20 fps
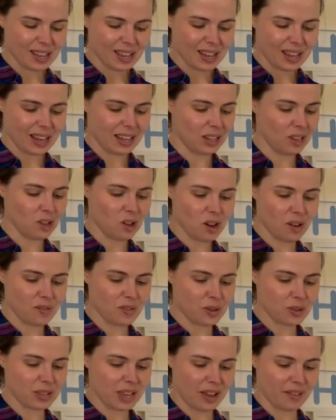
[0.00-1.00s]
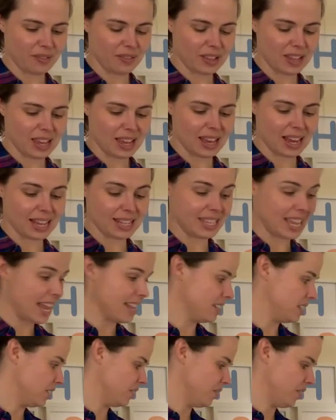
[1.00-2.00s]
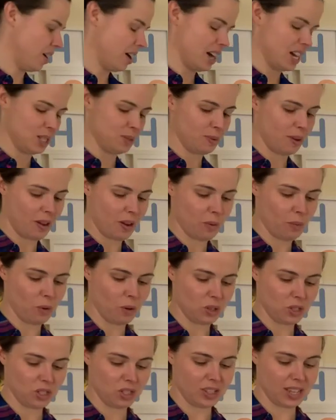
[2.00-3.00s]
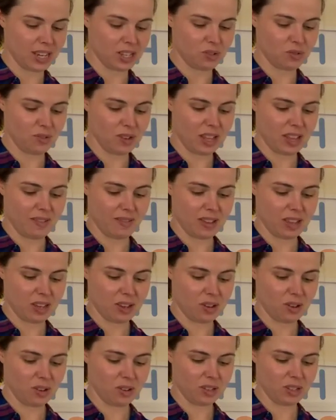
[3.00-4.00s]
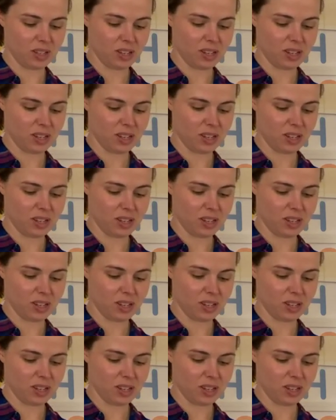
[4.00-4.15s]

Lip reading: A lot of you definitely identified where it was, so that's really, really good.